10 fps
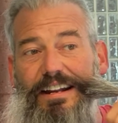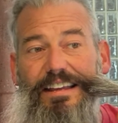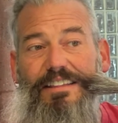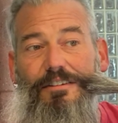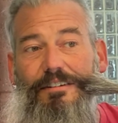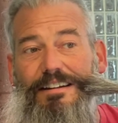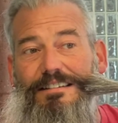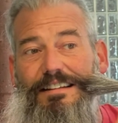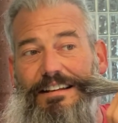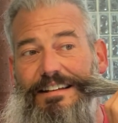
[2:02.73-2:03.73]
get the rest
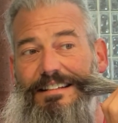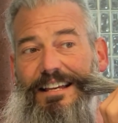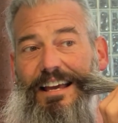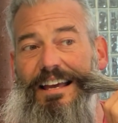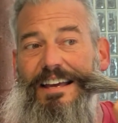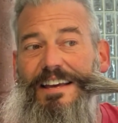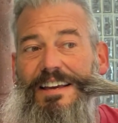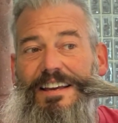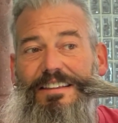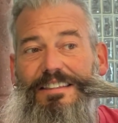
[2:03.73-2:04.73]
of this.
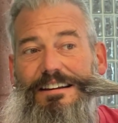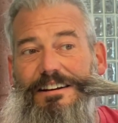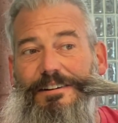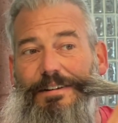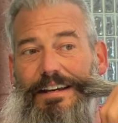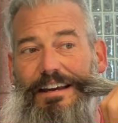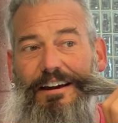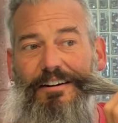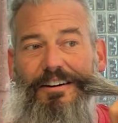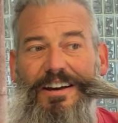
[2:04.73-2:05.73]
There we
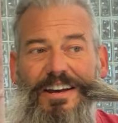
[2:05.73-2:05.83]
go.